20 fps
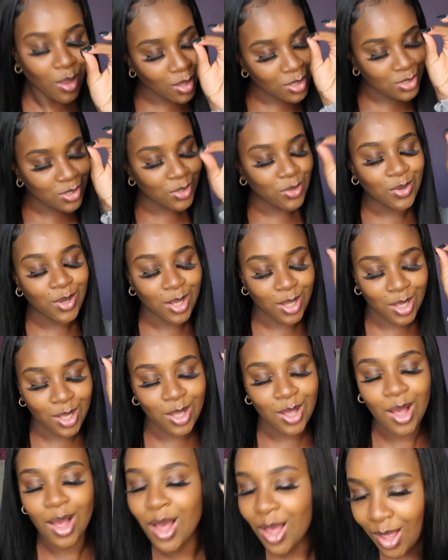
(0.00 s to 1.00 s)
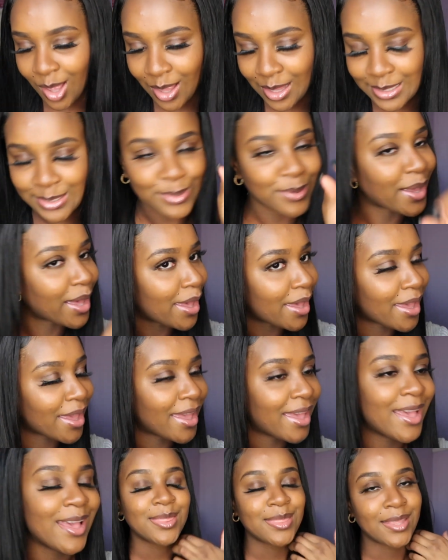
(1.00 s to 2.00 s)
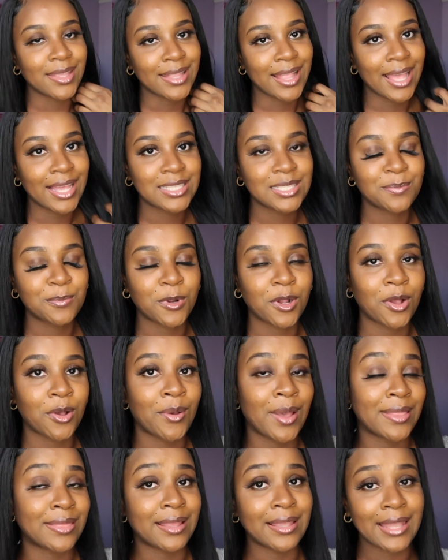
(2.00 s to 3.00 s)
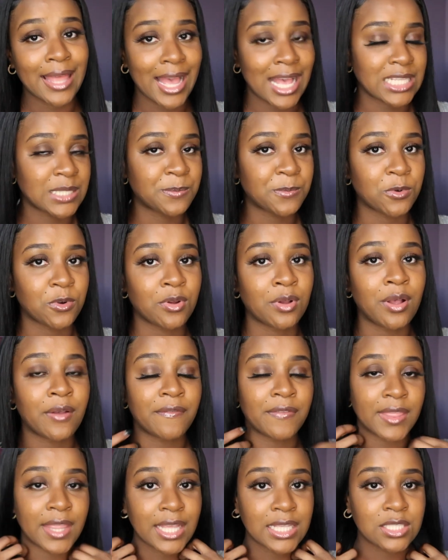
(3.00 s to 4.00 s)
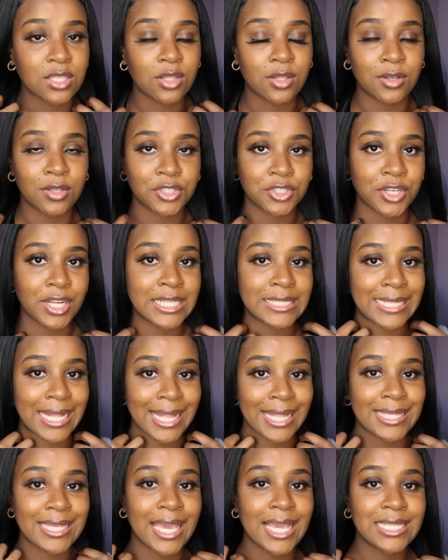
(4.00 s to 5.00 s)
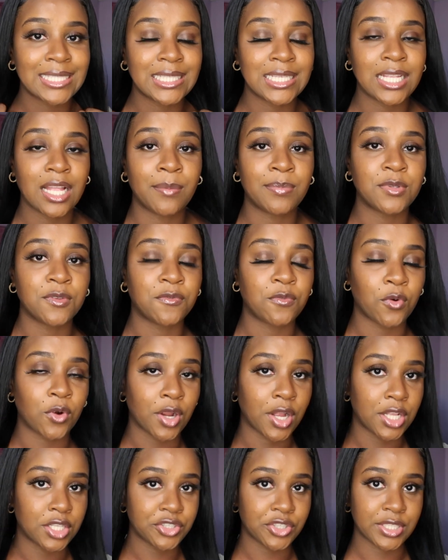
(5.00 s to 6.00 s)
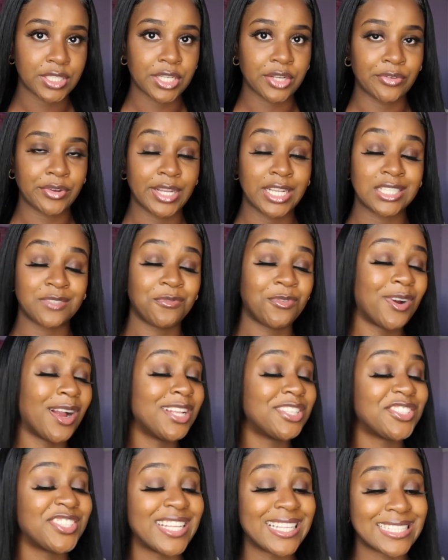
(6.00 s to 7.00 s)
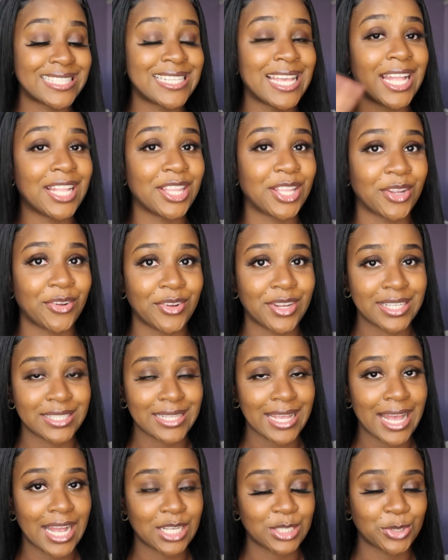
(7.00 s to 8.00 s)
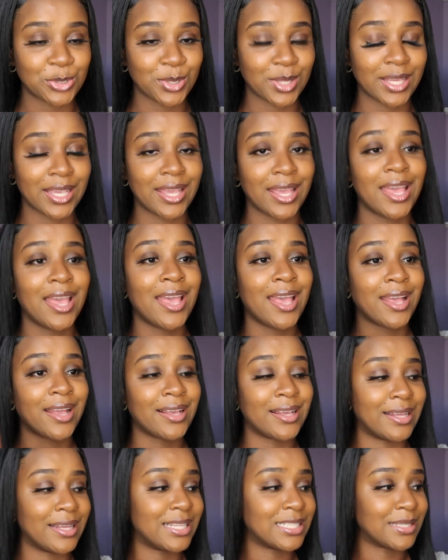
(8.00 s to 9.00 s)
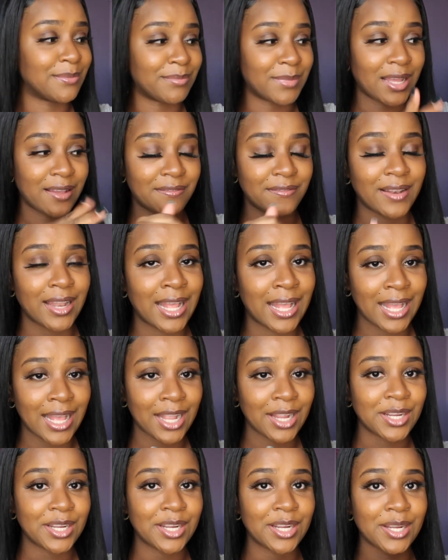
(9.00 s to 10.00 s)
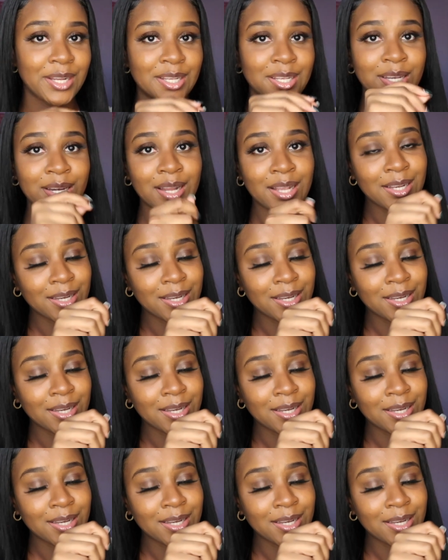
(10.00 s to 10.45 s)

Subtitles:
till you hear the cons, okay? The next pro and the last pro of this closure is that it takes heat up to 400 degrees, 410 degrees actually, because of my flat iron,